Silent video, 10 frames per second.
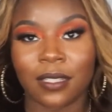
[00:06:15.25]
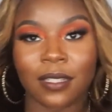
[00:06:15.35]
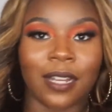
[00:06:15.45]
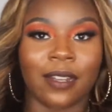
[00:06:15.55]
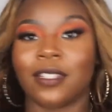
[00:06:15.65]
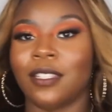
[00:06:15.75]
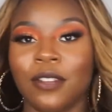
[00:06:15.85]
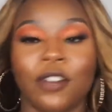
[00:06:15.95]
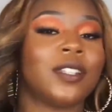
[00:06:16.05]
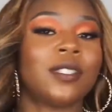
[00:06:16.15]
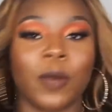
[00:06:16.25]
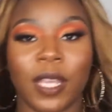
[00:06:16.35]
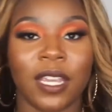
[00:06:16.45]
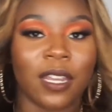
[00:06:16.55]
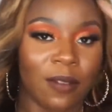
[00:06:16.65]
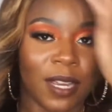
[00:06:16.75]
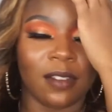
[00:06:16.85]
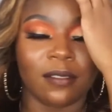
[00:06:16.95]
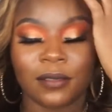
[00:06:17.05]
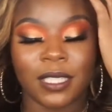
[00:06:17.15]
um, you know it's a wig anyway.
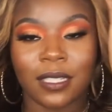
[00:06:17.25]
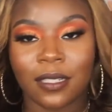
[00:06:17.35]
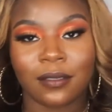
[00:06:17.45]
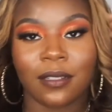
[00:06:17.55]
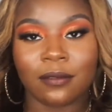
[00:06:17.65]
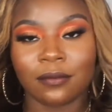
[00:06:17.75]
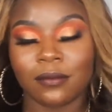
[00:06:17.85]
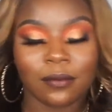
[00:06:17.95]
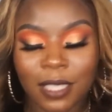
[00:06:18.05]
Don't, shit, don't.